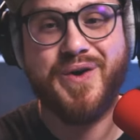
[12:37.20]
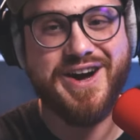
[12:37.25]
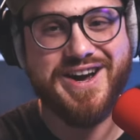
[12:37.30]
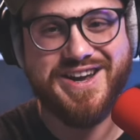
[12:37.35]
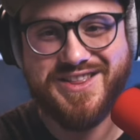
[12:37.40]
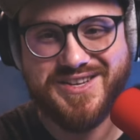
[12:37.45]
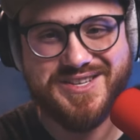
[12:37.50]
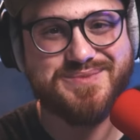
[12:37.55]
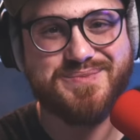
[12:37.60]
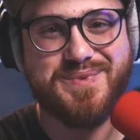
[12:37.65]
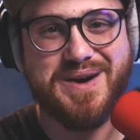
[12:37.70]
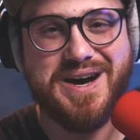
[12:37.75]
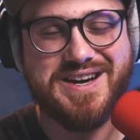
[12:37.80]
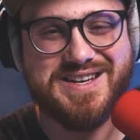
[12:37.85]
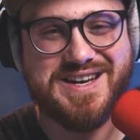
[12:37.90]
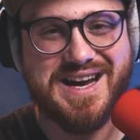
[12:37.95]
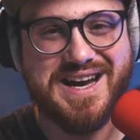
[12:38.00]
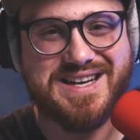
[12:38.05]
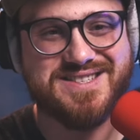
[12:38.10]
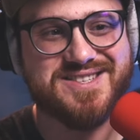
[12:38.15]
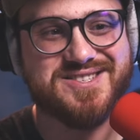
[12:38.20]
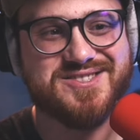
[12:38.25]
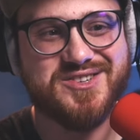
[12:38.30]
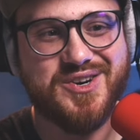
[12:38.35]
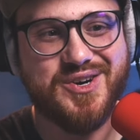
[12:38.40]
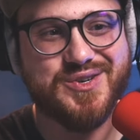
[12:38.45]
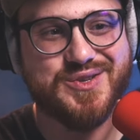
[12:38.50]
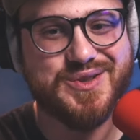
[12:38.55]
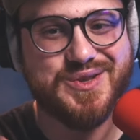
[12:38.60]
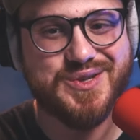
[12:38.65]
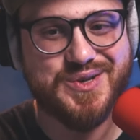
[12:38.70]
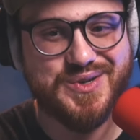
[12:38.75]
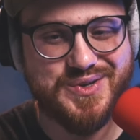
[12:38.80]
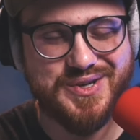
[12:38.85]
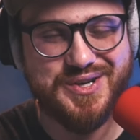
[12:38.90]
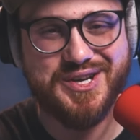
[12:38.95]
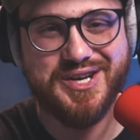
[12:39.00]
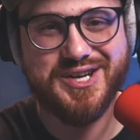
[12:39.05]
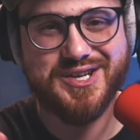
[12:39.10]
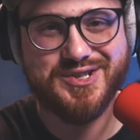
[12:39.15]
why this podcast is called
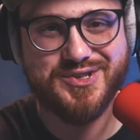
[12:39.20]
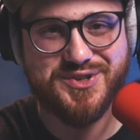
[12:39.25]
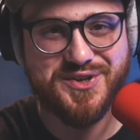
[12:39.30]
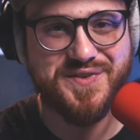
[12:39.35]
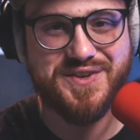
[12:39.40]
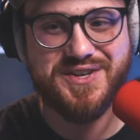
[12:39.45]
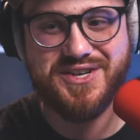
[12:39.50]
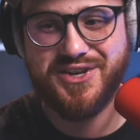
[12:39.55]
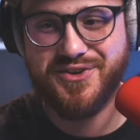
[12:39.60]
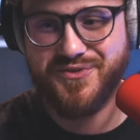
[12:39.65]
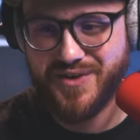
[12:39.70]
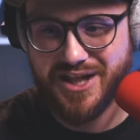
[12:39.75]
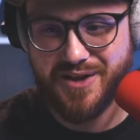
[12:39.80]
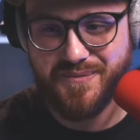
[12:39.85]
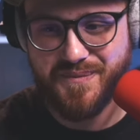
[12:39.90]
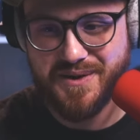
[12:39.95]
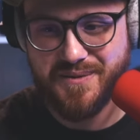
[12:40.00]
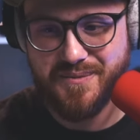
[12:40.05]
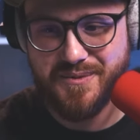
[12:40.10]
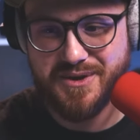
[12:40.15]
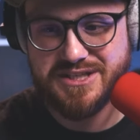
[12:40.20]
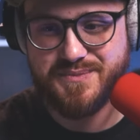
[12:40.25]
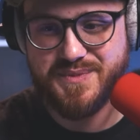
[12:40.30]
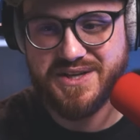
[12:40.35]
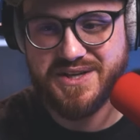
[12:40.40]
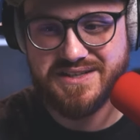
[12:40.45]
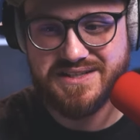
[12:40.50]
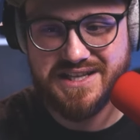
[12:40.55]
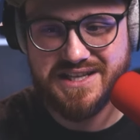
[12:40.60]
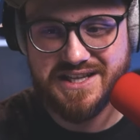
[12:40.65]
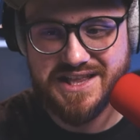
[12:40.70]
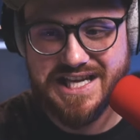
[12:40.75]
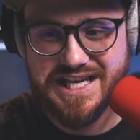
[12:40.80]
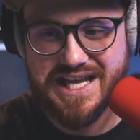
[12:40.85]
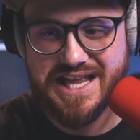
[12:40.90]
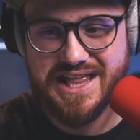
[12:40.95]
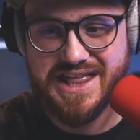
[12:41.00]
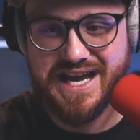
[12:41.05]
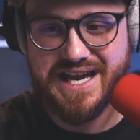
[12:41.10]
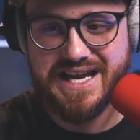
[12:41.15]
Learning Driven Development is because I
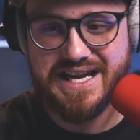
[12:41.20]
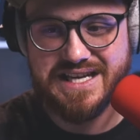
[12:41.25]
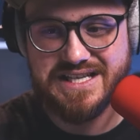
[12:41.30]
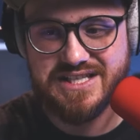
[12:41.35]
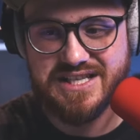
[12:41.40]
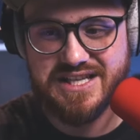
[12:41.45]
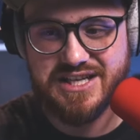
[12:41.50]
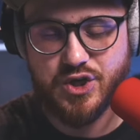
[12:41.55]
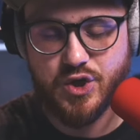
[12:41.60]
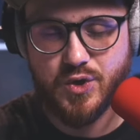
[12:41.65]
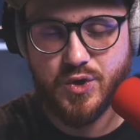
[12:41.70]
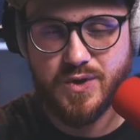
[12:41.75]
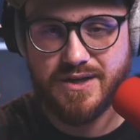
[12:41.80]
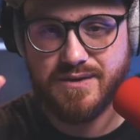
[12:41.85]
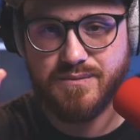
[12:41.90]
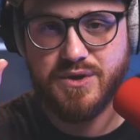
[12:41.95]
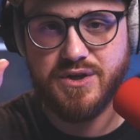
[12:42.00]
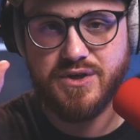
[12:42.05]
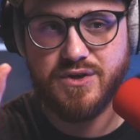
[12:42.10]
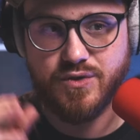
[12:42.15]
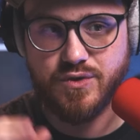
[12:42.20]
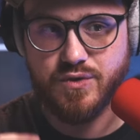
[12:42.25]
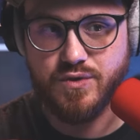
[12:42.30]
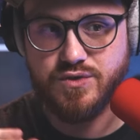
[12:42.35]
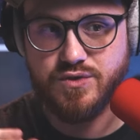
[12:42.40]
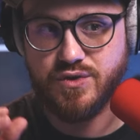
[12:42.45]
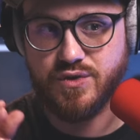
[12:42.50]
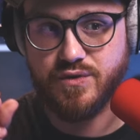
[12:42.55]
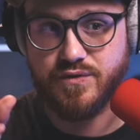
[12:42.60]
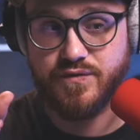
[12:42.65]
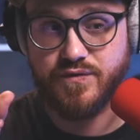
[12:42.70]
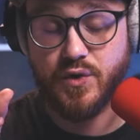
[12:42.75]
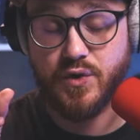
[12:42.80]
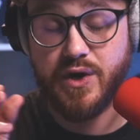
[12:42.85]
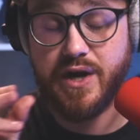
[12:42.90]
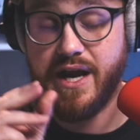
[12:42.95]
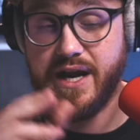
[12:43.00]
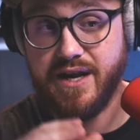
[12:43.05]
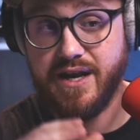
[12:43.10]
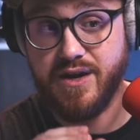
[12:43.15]
think that is incredibly crucial
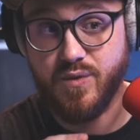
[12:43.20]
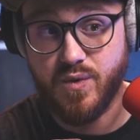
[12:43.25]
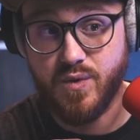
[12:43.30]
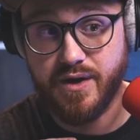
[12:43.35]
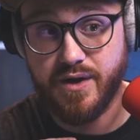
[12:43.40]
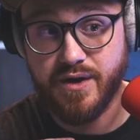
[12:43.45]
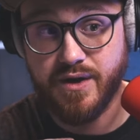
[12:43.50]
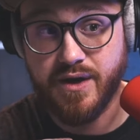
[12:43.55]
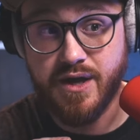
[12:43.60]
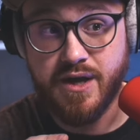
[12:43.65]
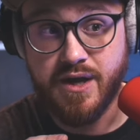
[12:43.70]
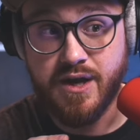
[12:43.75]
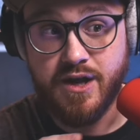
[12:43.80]
for anyone,